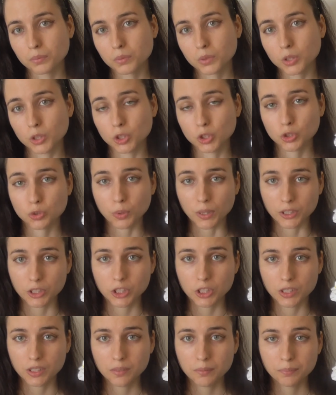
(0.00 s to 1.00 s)

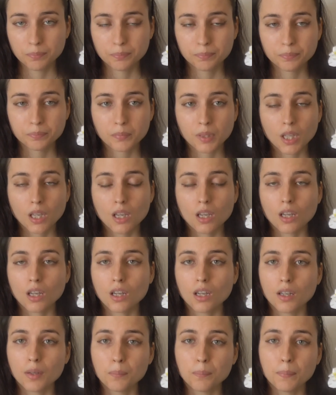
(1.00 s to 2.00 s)
construction.
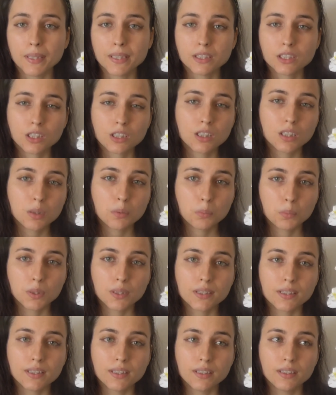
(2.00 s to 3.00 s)
And basically
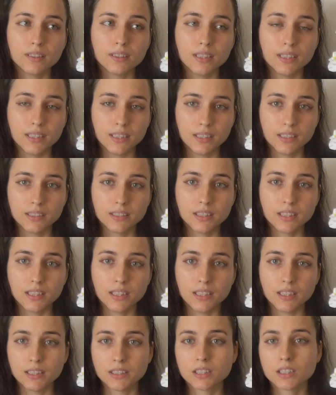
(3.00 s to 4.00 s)
what it is,
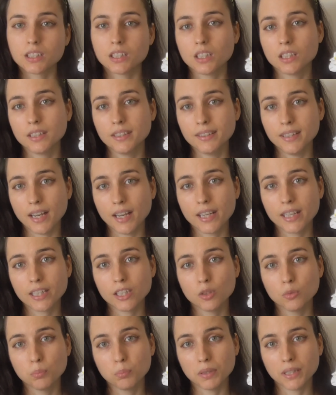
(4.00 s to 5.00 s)
it's
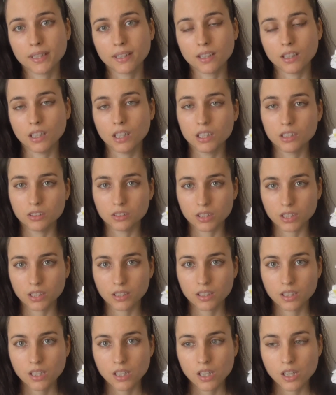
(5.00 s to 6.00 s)
9 but 100.
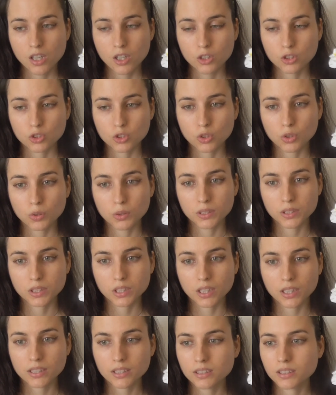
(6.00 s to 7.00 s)
So it's
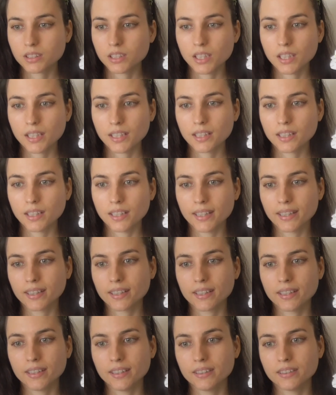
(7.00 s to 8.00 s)
kind of saying
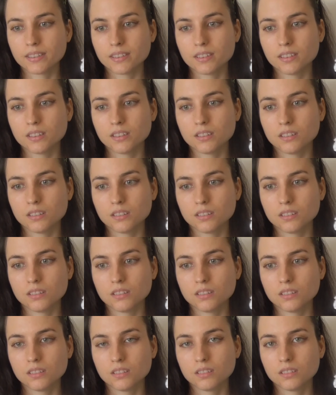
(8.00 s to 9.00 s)
like it's
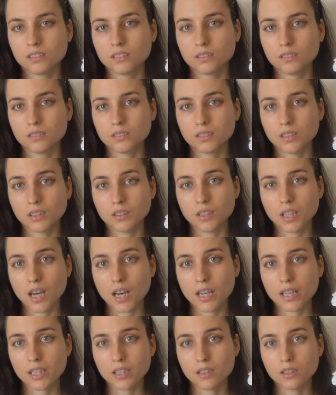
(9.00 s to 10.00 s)
the
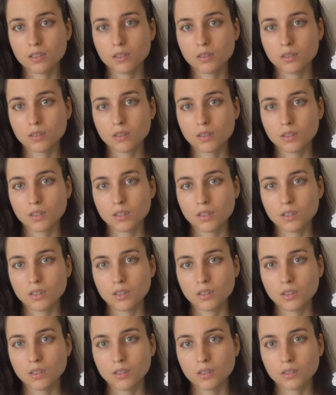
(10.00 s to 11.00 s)
9
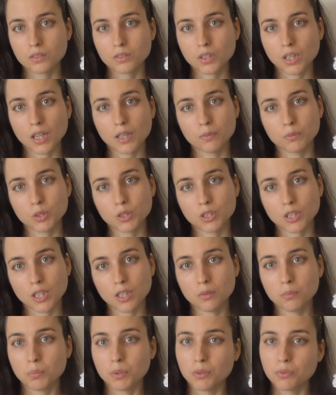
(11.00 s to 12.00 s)
times
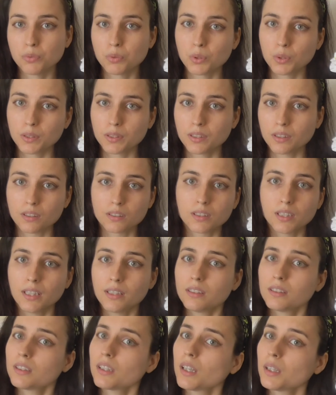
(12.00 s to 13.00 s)
10 before the
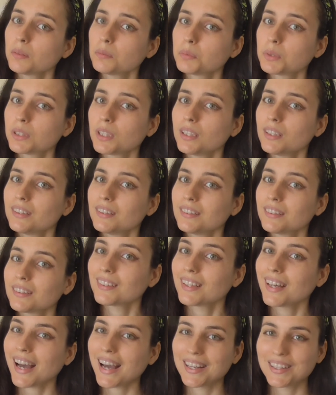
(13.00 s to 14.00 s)
10 times 10.
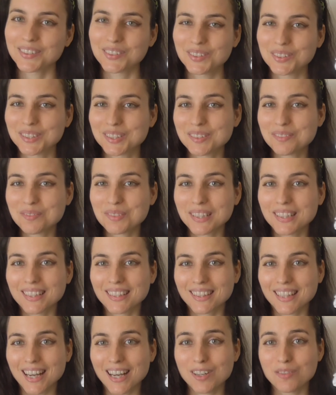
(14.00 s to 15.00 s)
I don't know, something
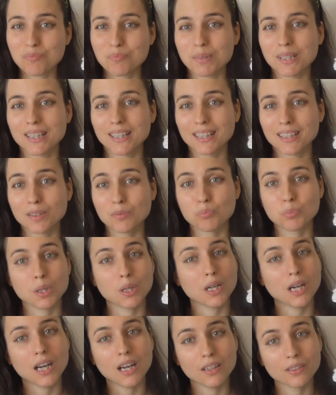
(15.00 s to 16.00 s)
like that. But
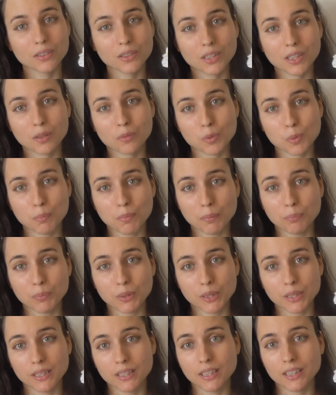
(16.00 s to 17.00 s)
how you can
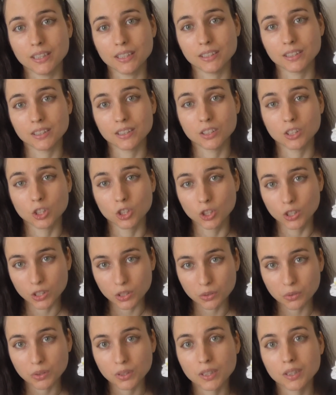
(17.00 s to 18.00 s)
remember it is it's
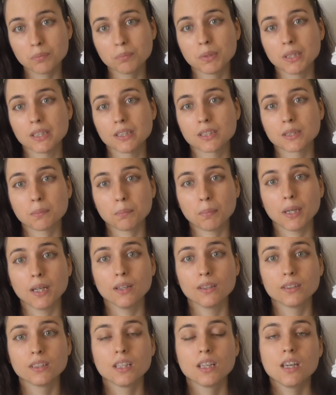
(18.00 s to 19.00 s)
literally being
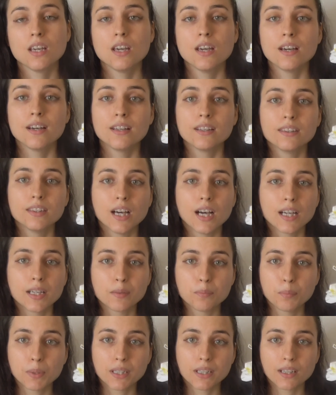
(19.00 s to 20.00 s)
spelled
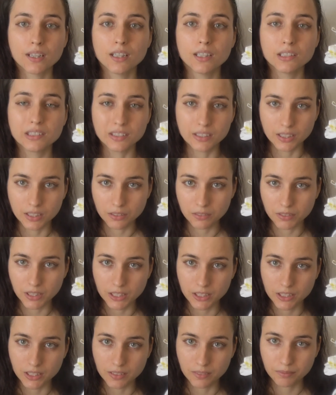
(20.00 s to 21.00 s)
9 but 100 in
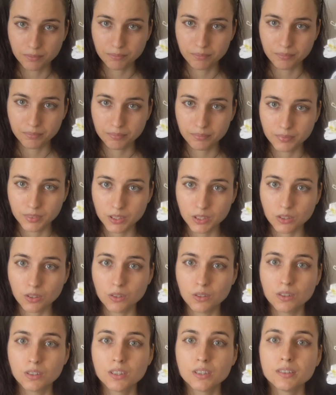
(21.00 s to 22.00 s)
Russian.
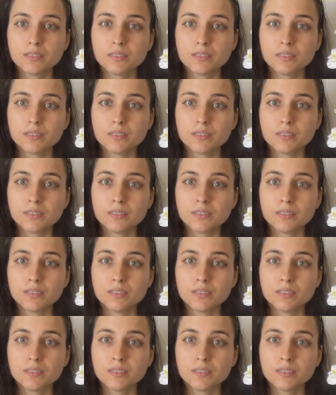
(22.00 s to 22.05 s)
So,